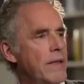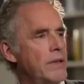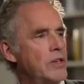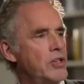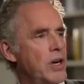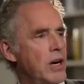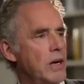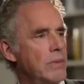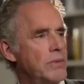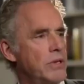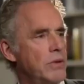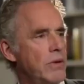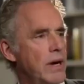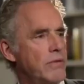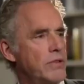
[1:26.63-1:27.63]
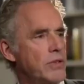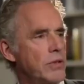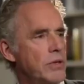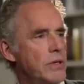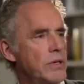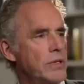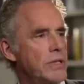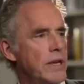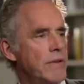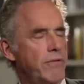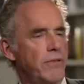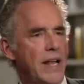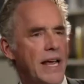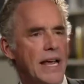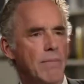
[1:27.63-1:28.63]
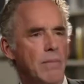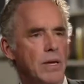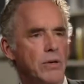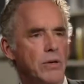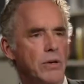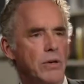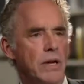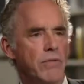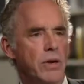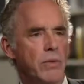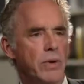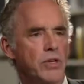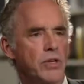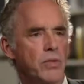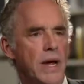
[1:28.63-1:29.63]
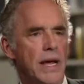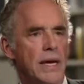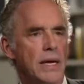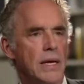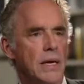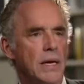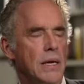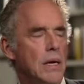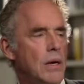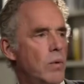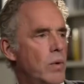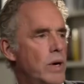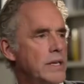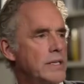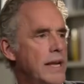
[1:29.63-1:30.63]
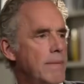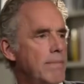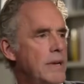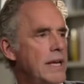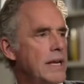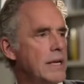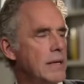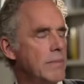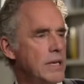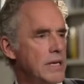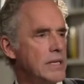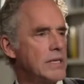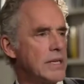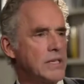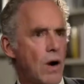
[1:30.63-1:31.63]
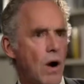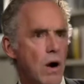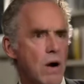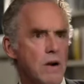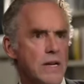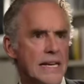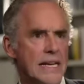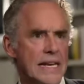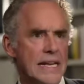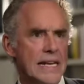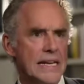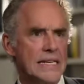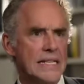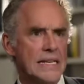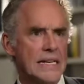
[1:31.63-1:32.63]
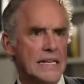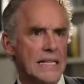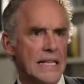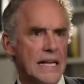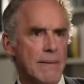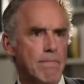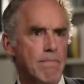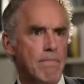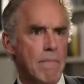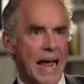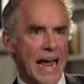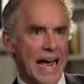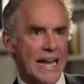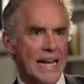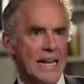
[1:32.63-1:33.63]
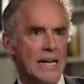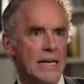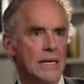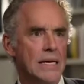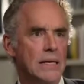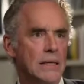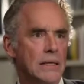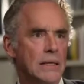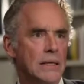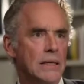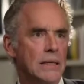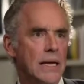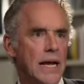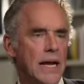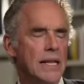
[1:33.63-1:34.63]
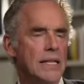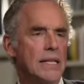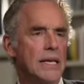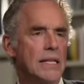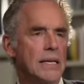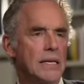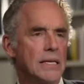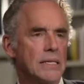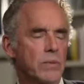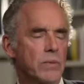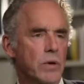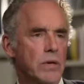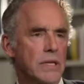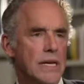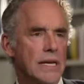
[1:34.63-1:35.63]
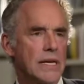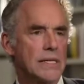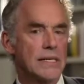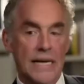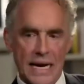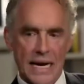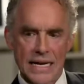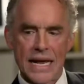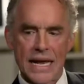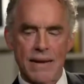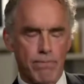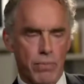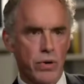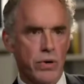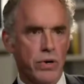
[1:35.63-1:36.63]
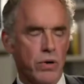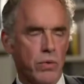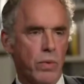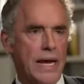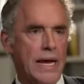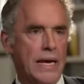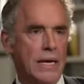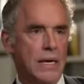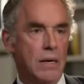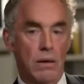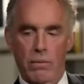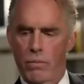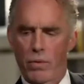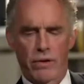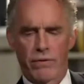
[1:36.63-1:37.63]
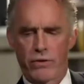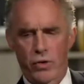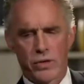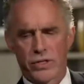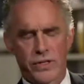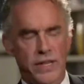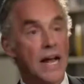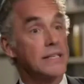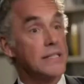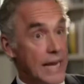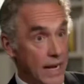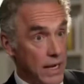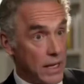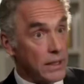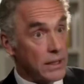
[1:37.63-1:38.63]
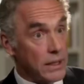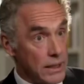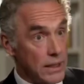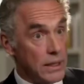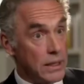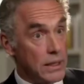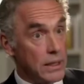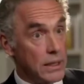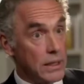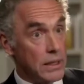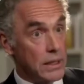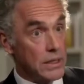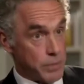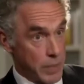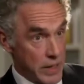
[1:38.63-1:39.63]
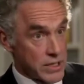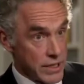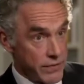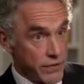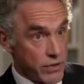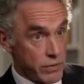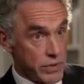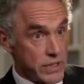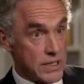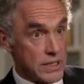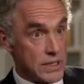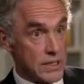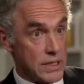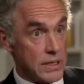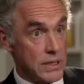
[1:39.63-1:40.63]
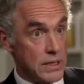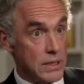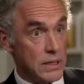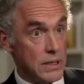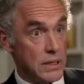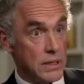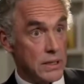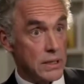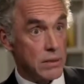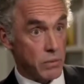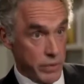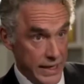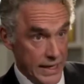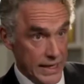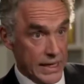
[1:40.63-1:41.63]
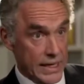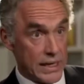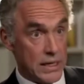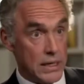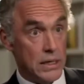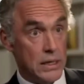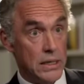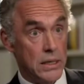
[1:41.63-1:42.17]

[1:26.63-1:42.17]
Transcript: by the cherubs who have swords that flame and turn every which way. Well, what does that mean? It means it's hard to get into the club, man. Anything that isn't worthy gets cut and burned away. Well, of course, that's hell, especially if you resist it. Really.